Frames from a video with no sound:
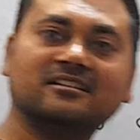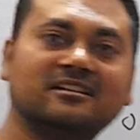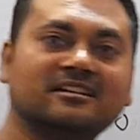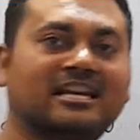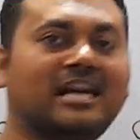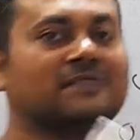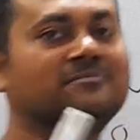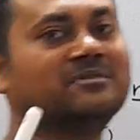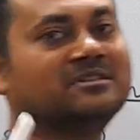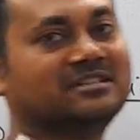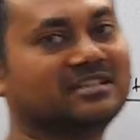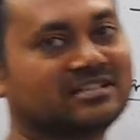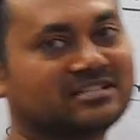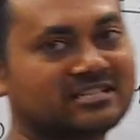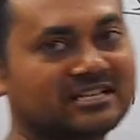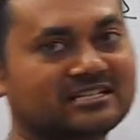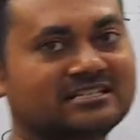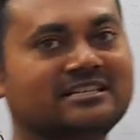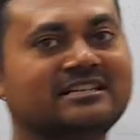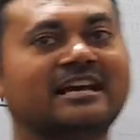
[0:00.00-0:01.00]
can be
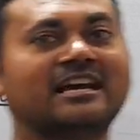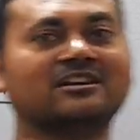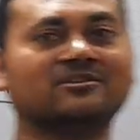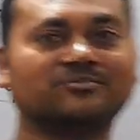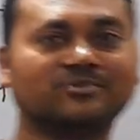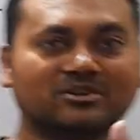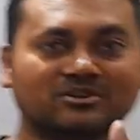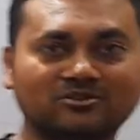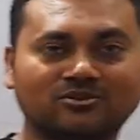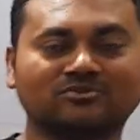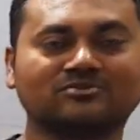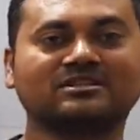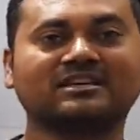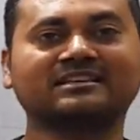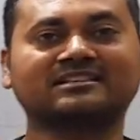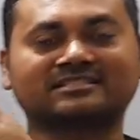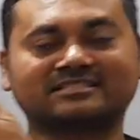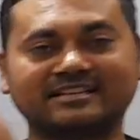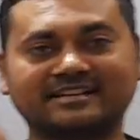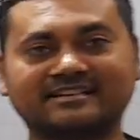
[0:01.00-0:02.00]
distracted, and we know the
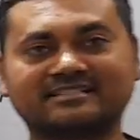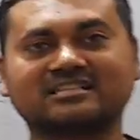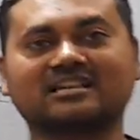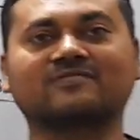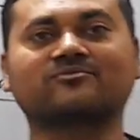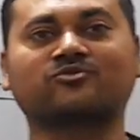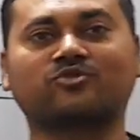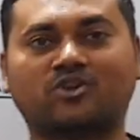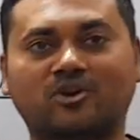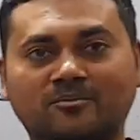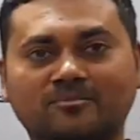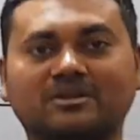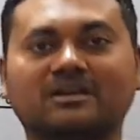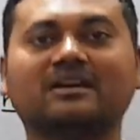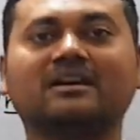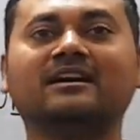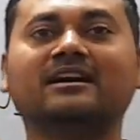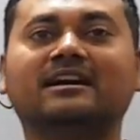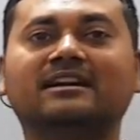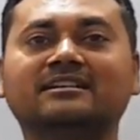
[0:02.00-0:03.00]
states are formed
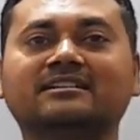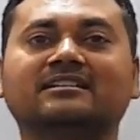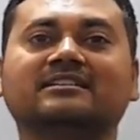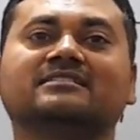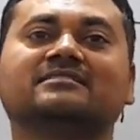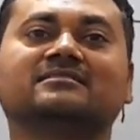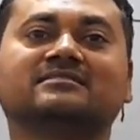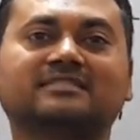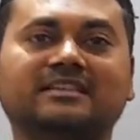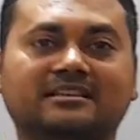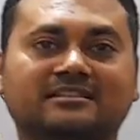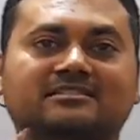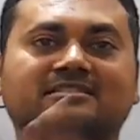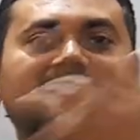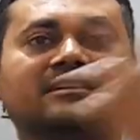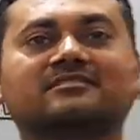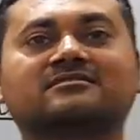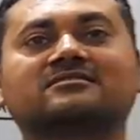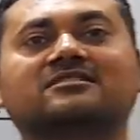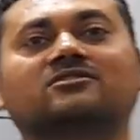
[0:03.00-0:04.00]
and the
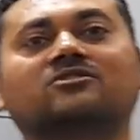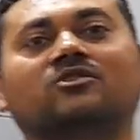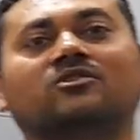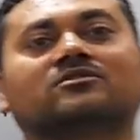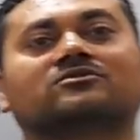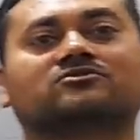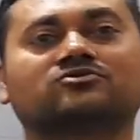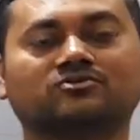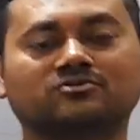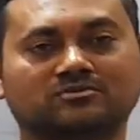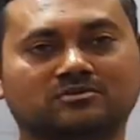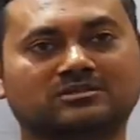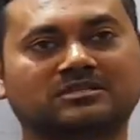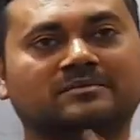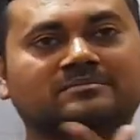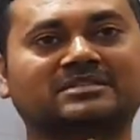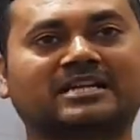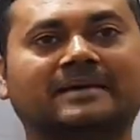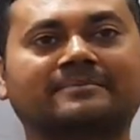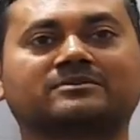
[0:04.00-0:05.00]
states are also
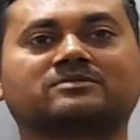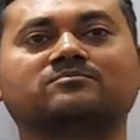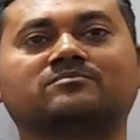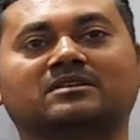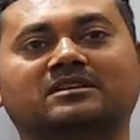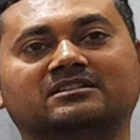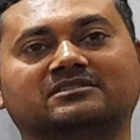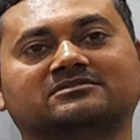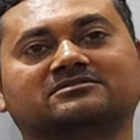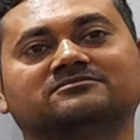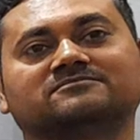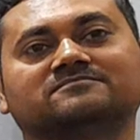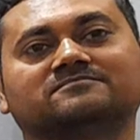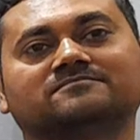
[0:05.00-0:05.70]
sometimes merged.